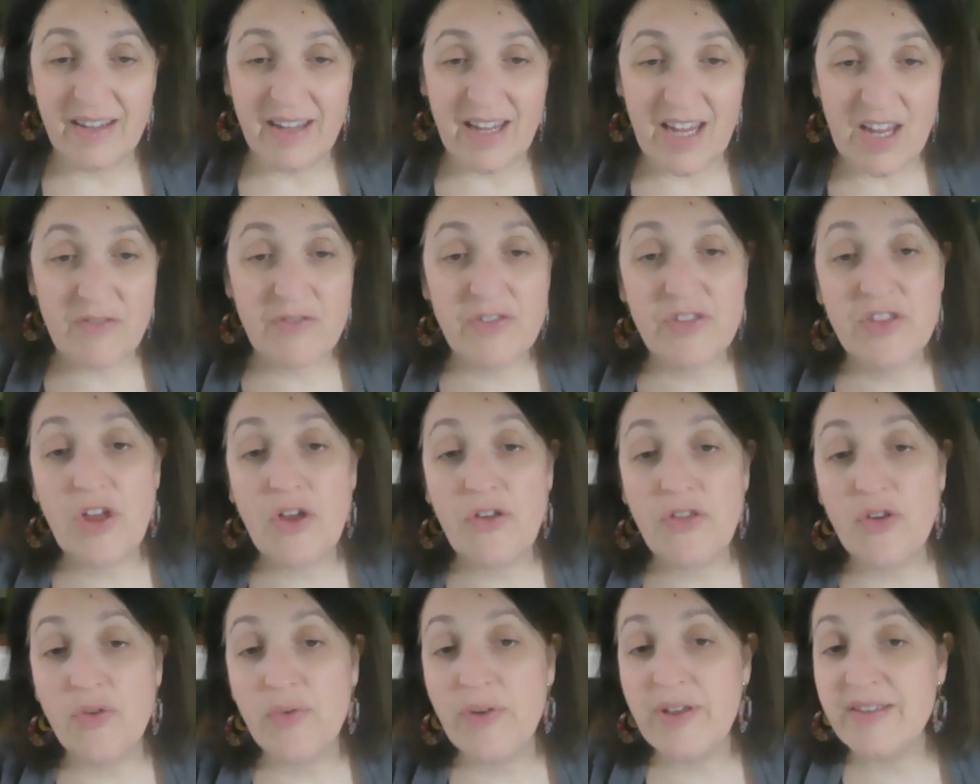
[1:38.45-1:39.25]
even
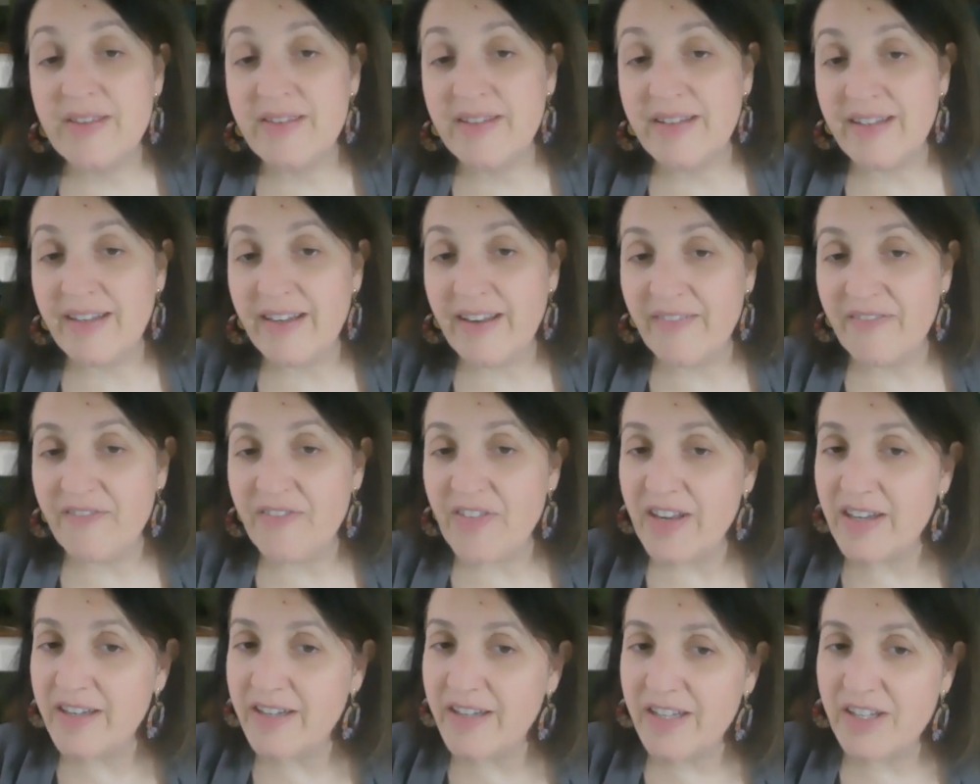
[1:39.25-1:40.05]
though there isn't an
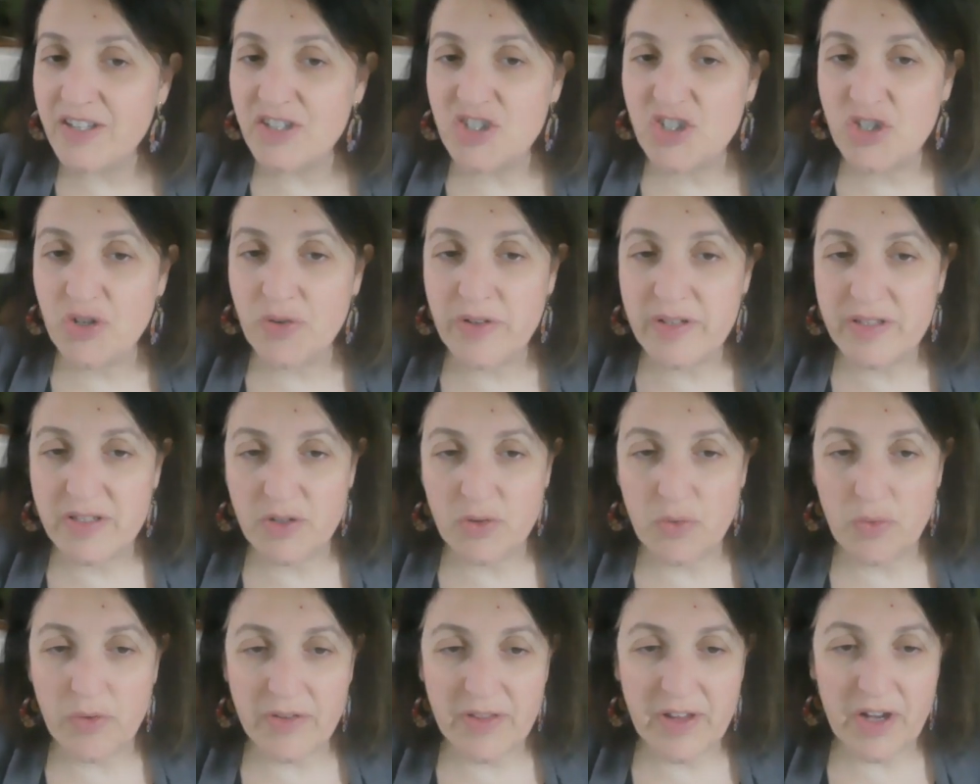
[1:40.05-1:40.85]
affinity insurance
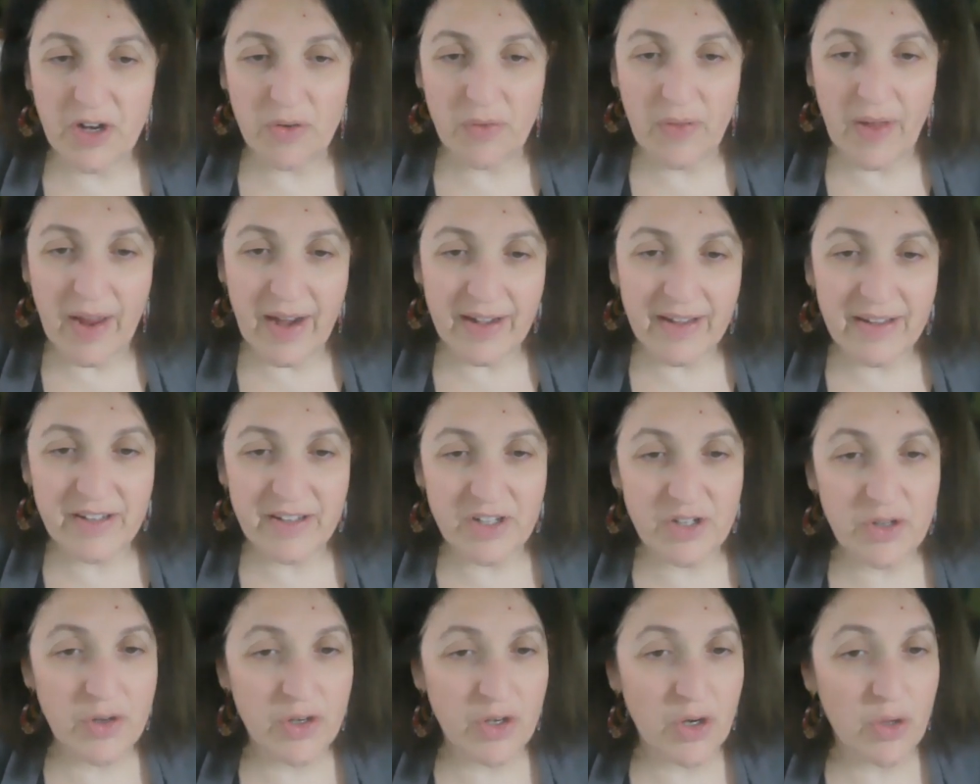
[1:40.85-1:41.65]
in North Carolina
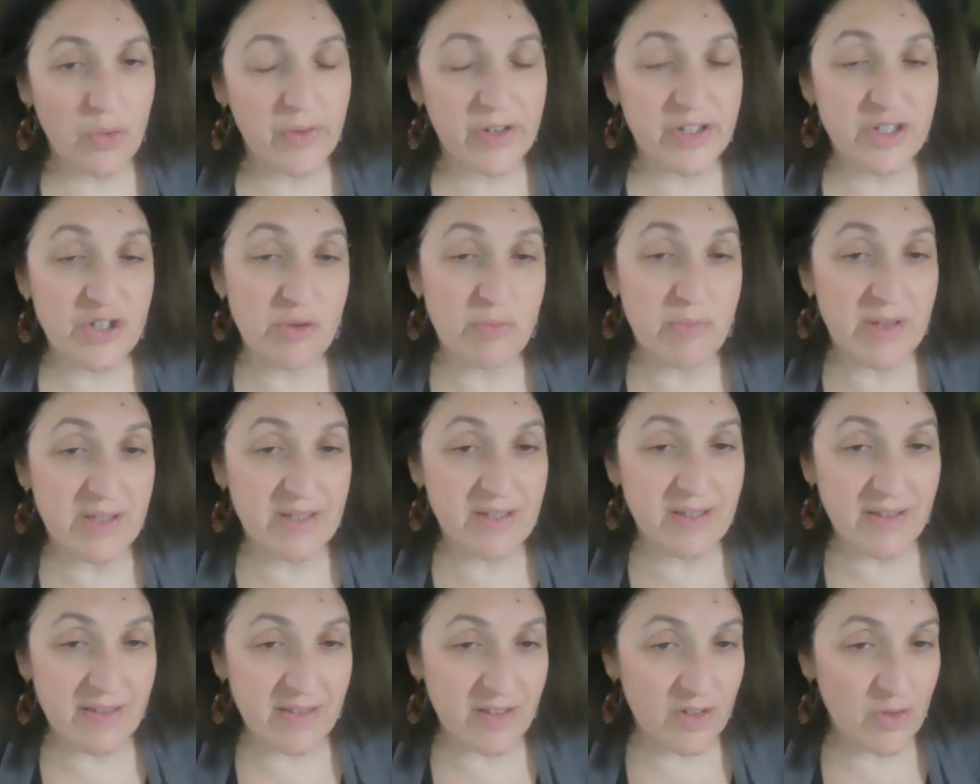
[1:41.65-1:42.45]
and you can only do
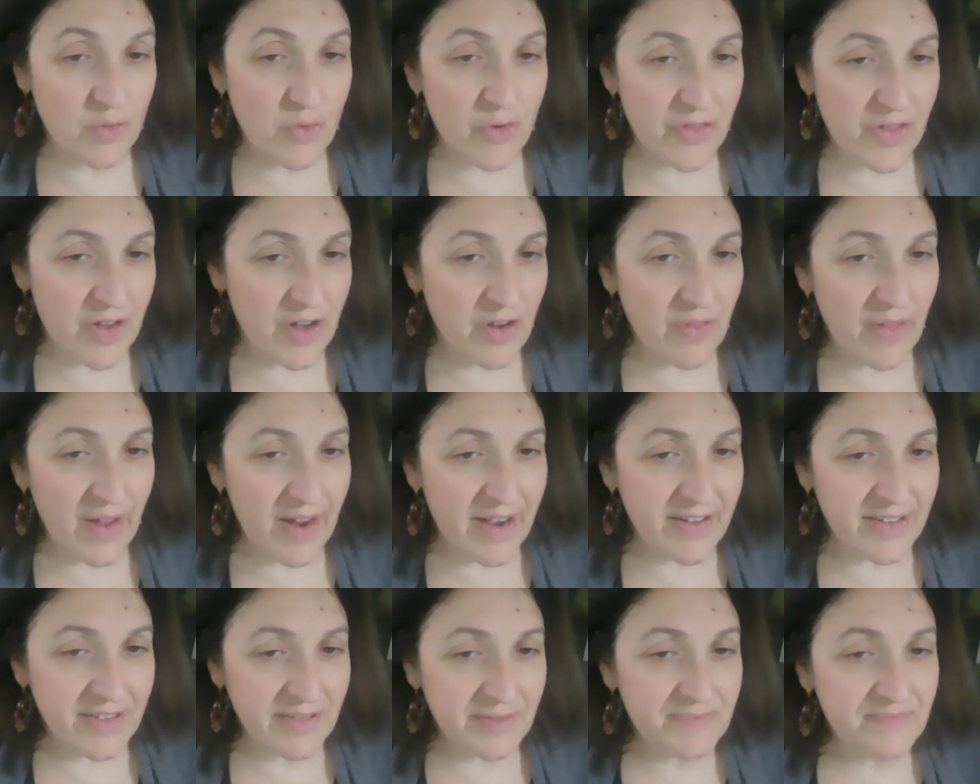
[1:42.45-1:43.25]
business in North
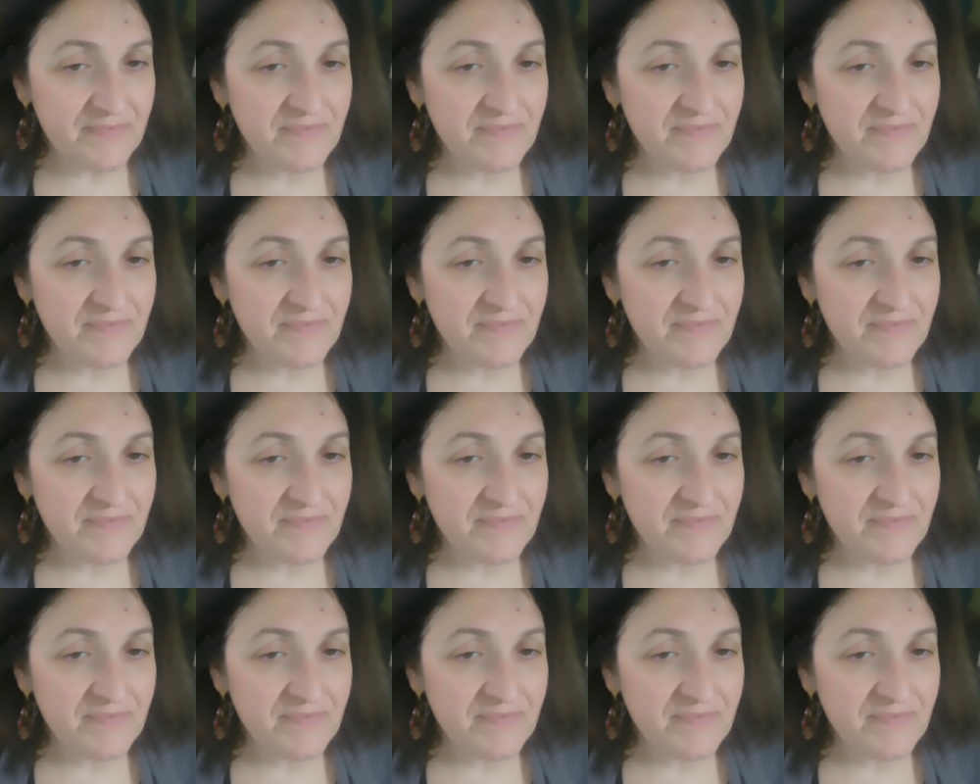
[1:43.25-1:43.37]
Carolina.